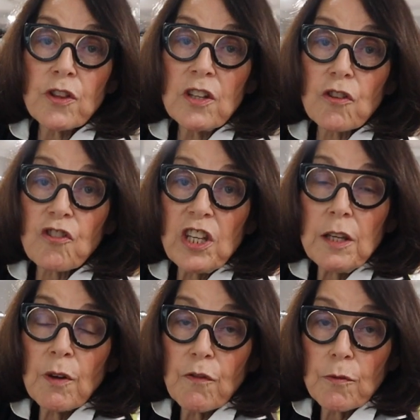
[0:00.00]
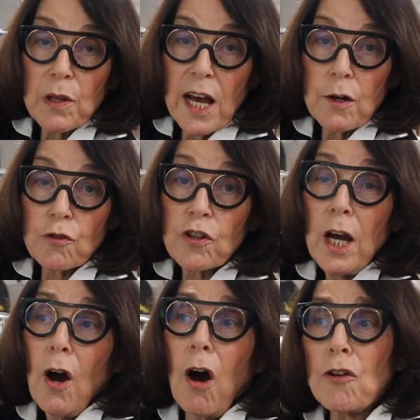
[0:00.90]
within the seam of the blouse.
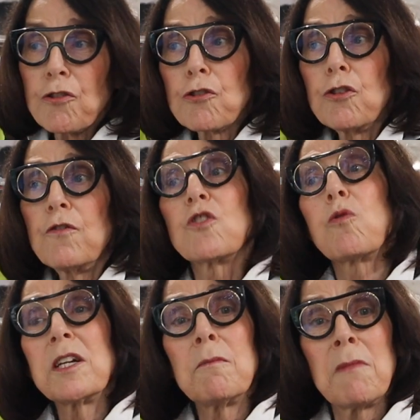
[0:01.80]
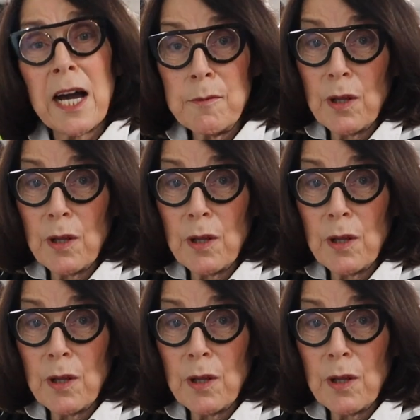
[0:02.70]
Also, too, if it's one of my